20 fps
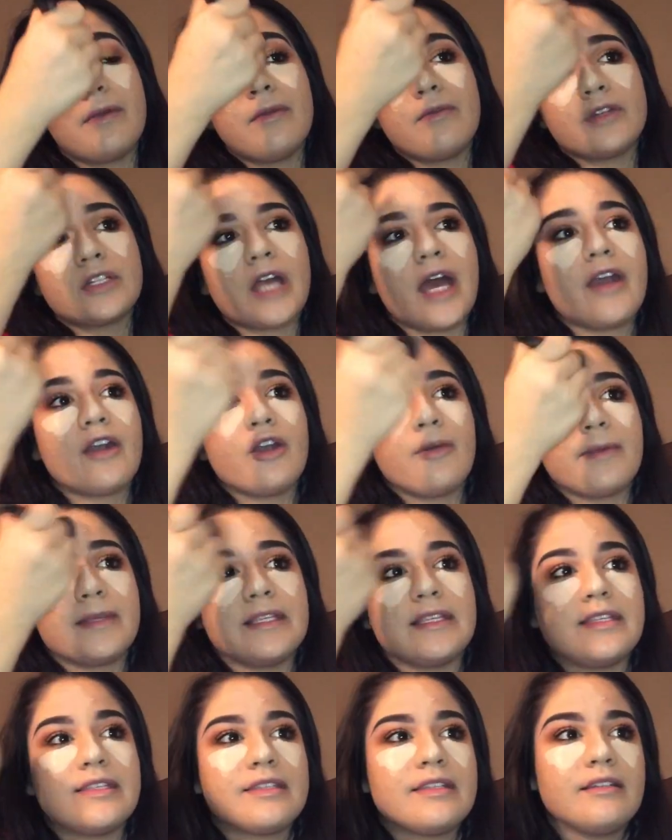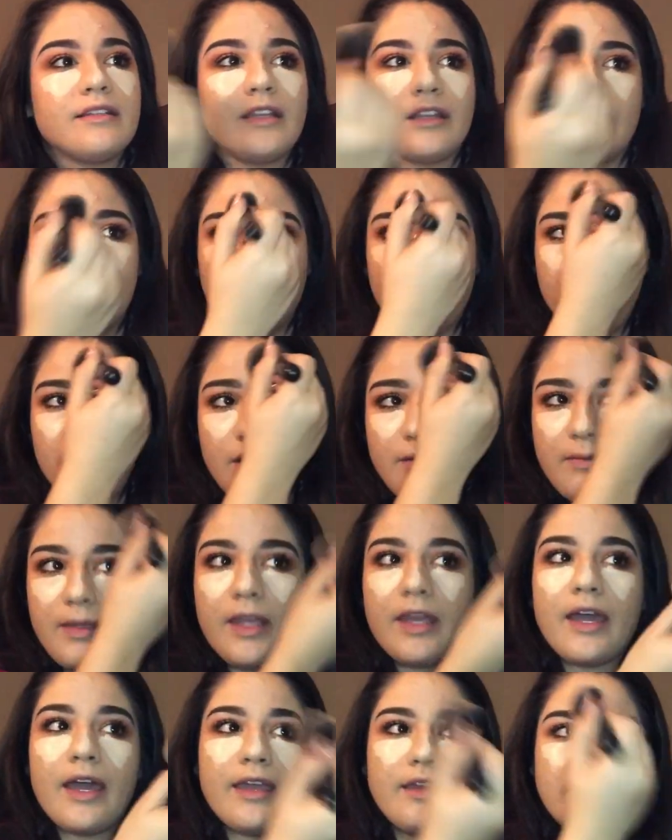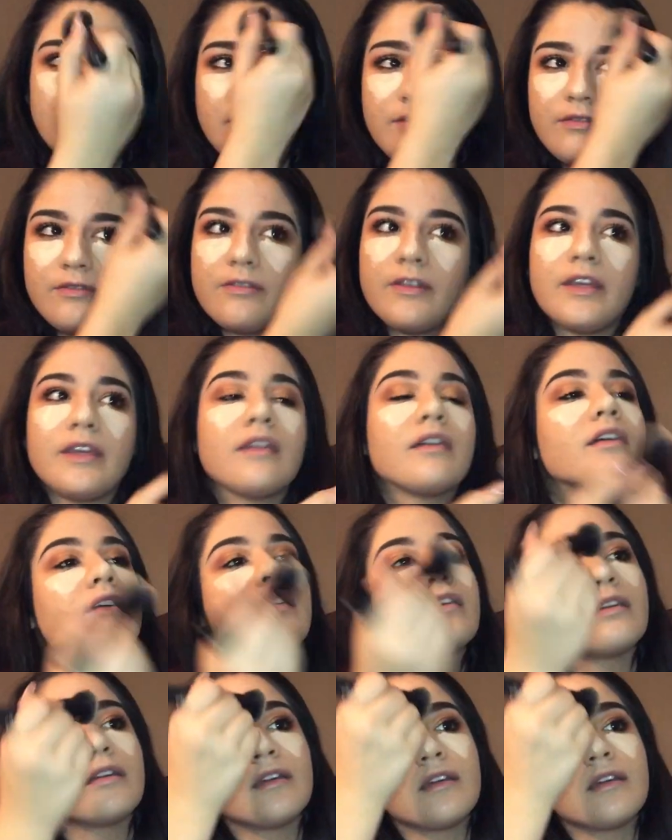me, which I don't know, because he's still ignoring me, kind of. Like,